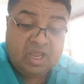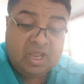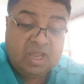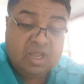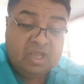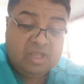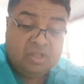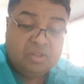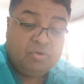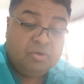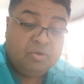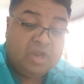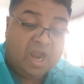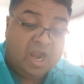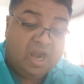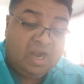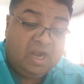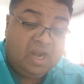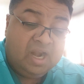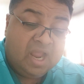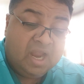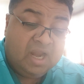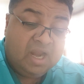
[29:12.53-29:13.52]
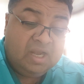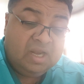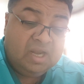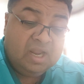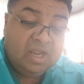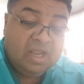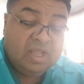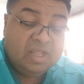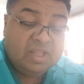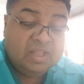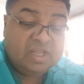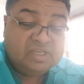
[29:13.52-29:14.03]
So guidelines
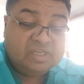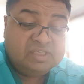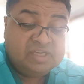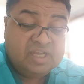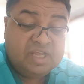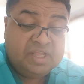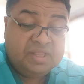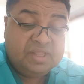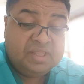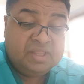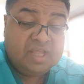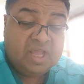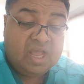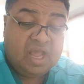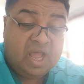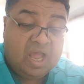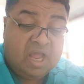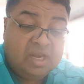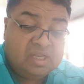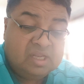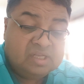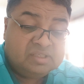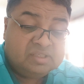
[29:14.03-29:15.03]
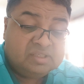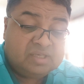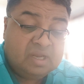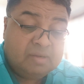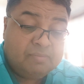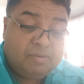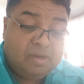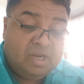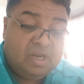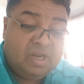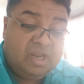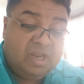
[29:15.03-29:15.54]
such as the
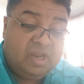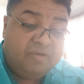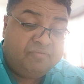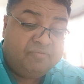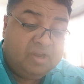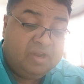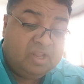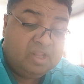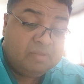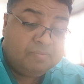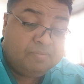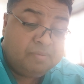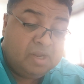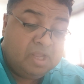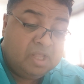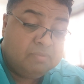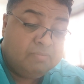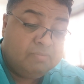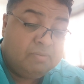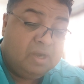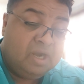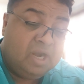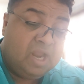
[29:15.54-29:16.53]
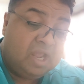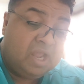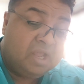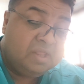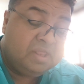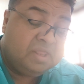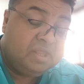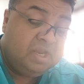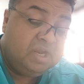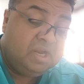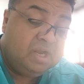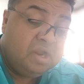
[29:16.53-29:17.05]
unstable if displacement
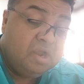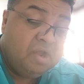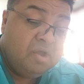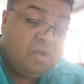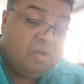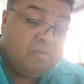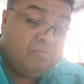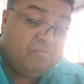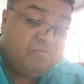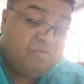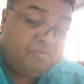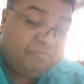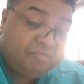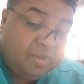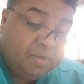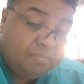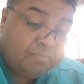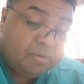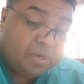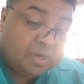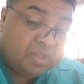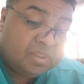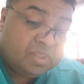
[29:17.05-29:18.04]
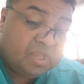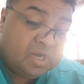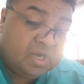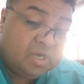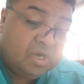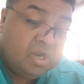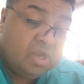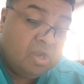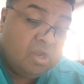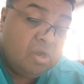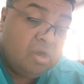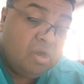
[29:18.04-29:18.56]
exceed 50%
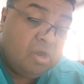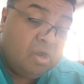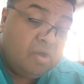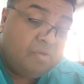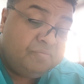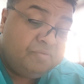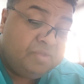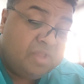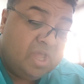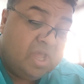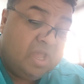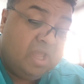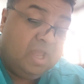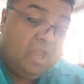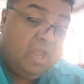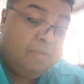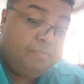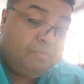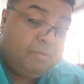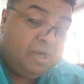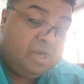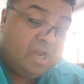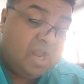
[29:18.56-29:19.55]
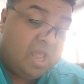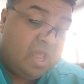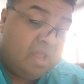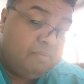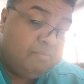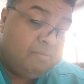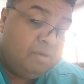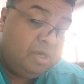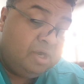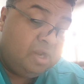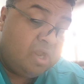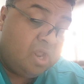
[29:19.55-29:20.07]
of the AP
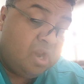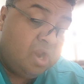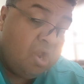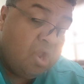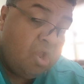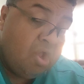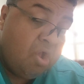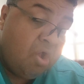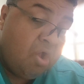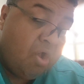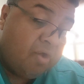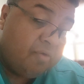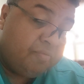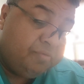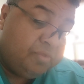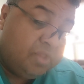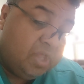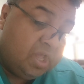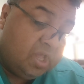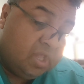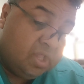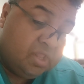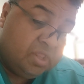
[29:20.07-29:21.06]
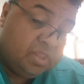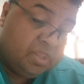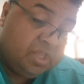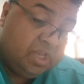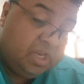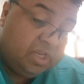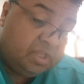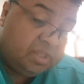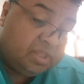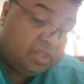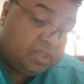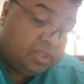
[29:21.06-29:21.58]
diameter of the
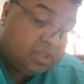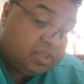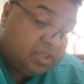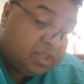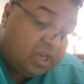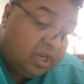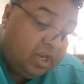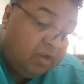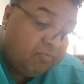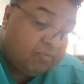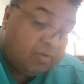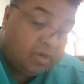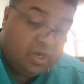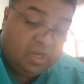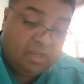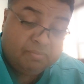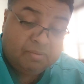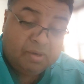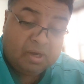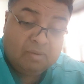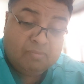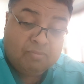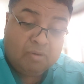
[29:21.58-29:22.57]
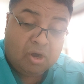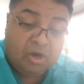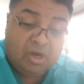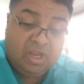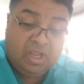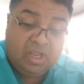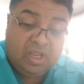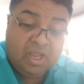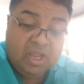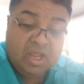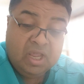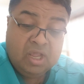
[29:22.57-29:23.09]
C3 vertebral
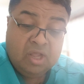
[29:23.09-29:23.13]
body.